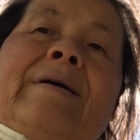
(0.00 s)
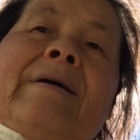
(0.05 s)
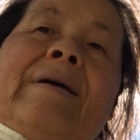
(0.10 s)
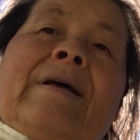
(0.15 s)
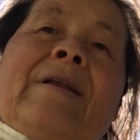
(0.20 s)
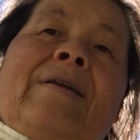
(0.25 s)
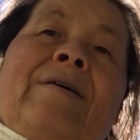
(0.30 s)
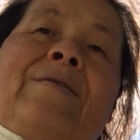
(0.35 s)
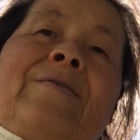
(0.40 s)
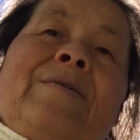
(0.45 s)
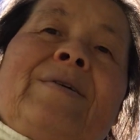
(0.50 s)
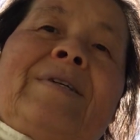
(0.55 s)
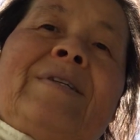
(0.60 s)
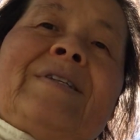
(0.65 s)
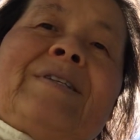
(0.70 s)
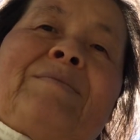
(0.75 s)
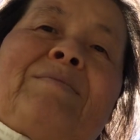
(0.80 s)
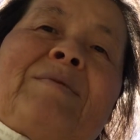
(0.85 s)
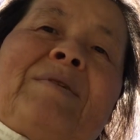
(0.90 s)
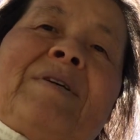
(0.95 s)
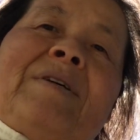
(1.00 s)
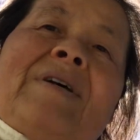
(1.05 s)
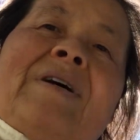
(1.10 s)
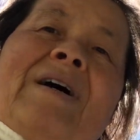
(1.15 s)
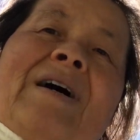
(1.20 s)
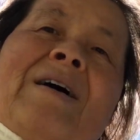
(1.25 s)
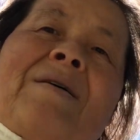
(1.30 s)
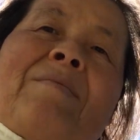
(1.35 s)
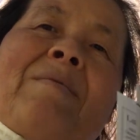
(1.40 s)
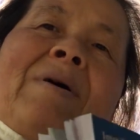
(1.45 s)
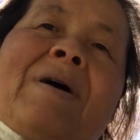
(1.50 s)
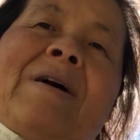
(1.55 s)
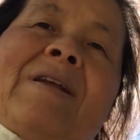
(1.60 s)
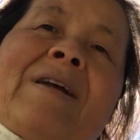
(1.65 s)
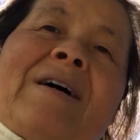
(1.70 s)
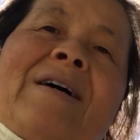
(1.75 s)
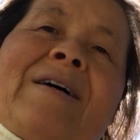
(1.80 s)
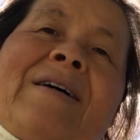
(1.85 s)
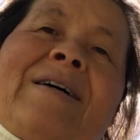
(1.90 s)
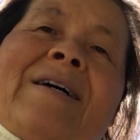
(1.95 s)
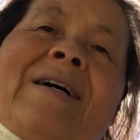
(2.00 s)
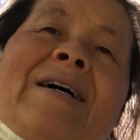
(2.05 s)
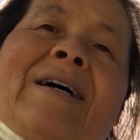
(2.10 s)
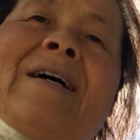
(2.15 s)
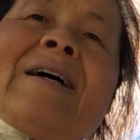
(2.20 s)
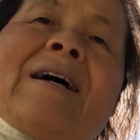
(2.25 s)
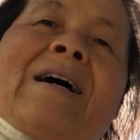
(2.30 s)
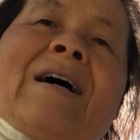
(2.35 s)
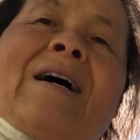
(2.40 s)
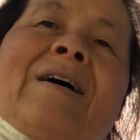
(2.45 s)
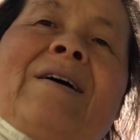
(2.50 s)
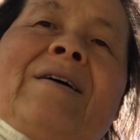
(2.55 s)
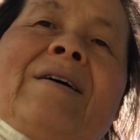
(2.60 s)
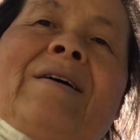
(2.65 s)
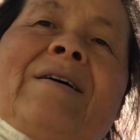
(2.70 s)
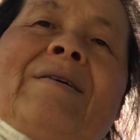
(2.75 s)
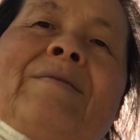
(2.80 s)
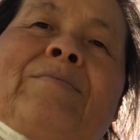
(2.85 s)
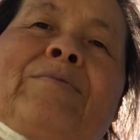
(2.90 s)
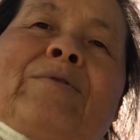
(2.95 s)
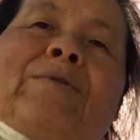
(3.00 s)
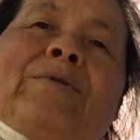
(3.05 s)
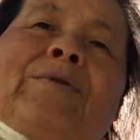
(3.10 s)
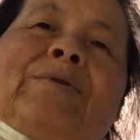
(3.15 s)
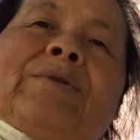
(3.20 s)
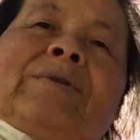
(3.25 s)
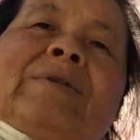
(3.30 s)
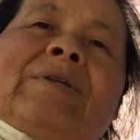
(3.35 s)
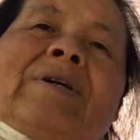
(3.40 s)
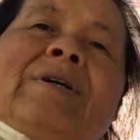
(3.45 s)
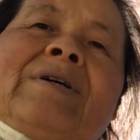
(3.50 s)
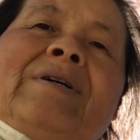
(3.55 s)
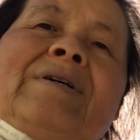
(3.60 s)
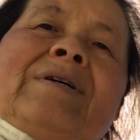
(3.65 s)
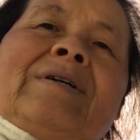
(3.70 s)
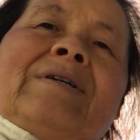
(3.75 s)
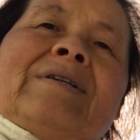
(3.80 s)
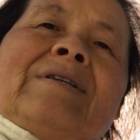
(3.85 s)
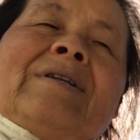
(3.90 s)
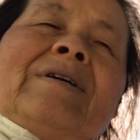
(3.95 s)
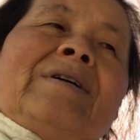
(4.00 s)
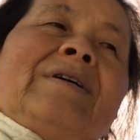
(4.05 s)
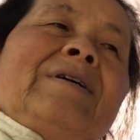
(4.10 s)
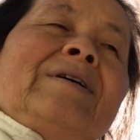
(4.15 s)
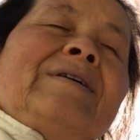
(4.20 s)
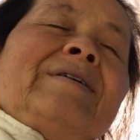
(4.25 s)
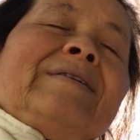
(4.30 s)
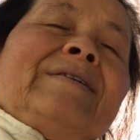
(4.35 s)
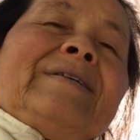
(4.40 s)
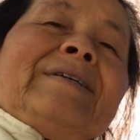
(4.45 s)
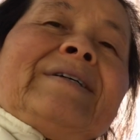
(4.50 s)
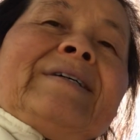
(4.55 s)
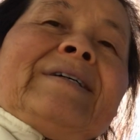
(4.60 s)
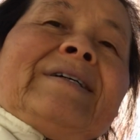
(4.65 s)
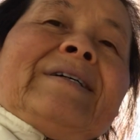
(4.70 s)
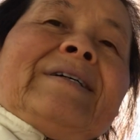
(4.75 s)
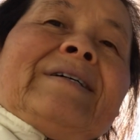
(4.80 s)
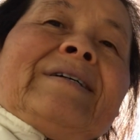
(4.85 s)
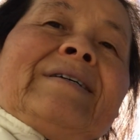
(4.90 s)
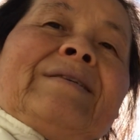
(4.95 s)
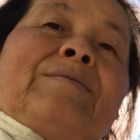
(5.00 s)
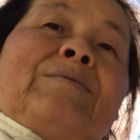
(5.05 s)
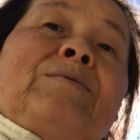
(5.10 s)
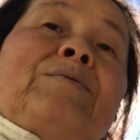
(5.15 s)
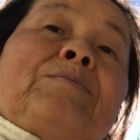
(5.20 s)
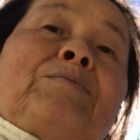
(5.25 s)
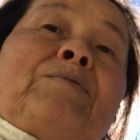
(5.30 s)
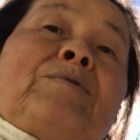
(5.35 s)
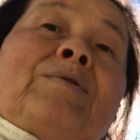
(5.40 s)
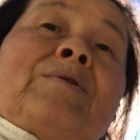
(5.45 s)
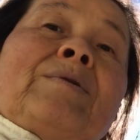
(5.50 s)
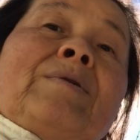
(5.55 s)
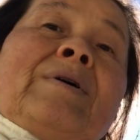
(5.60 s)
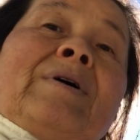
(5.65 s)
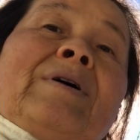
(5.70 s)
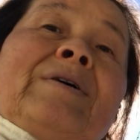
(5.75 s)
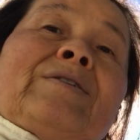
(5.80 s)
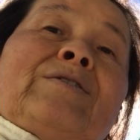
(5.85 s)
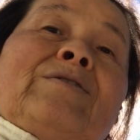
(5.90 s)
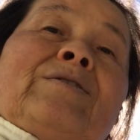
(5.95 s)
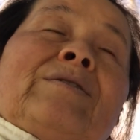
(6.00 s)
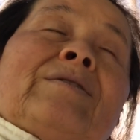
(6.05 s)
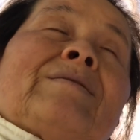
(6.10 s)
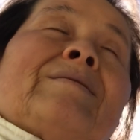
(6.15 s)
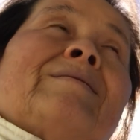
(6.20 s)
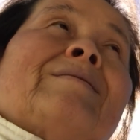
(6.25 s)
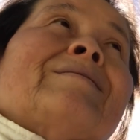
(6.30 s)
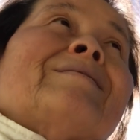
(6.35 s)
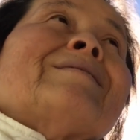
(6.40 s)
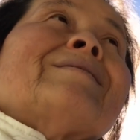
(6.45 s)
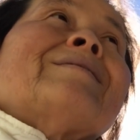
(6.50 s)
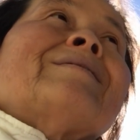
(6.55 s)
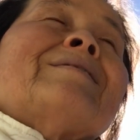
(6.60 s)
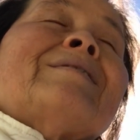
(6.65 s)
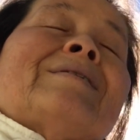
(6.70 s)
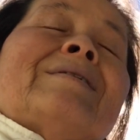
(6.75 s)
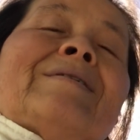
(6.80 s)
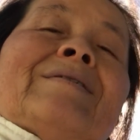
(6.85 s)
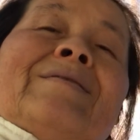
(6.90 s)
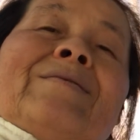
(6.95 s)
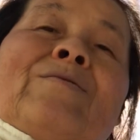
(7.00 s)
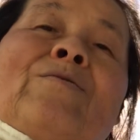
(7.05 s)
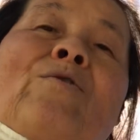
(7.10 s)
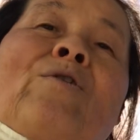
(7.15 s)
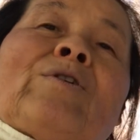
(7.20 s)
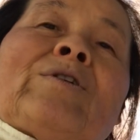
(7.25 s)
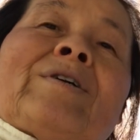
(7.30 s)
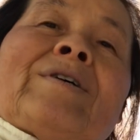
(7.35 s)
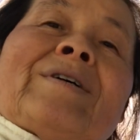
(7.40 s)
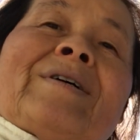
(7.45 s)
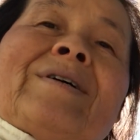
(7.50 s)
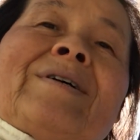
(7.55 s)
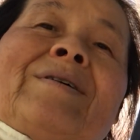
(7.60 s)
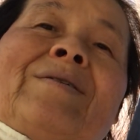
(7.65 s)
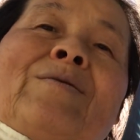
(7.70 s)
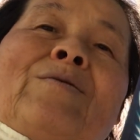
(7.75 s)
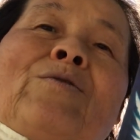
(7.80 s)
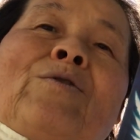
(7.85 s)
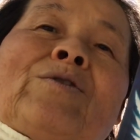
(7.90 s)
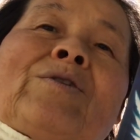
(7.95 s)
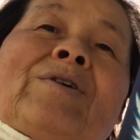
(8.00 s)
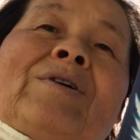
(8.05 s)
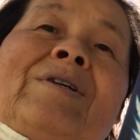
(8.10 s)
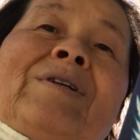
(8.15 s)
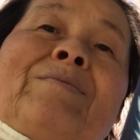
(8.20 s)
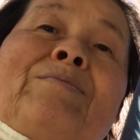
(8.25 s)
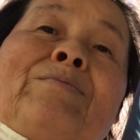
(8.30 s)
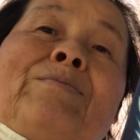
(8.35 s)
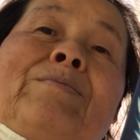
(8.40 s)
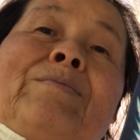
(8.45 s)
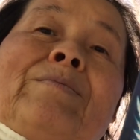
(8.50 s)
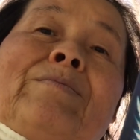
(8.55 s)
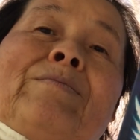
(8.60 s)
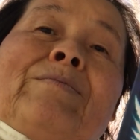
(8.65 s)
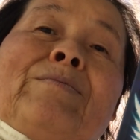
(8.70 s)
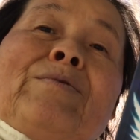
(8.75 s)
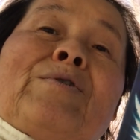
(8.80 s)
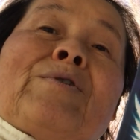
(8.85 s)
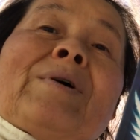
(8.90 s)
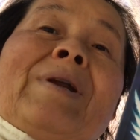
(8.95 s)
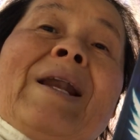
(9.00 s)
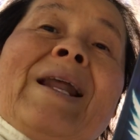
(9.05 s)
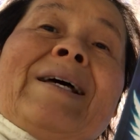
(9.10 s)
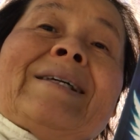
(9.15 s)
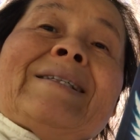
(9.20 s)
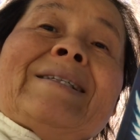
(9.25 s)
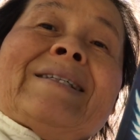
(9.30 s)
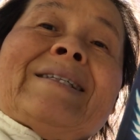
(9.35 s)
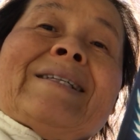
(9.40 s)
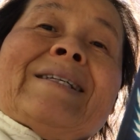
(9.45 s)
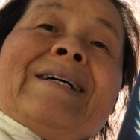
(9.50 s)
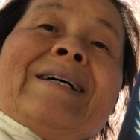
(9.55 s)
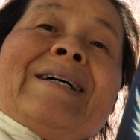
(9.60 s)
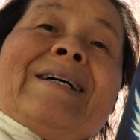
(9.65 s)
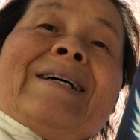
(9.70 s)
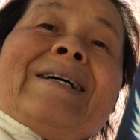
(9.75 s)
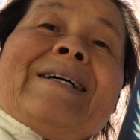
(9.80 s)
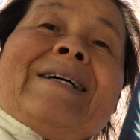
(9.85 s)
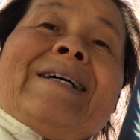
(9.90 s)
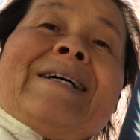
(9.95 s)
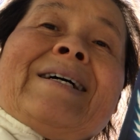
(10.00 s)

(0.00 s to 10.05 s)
Hello, it's me. I'm Hannah. I brought the, the book, uh, quarter, quarterly booklets. Uh,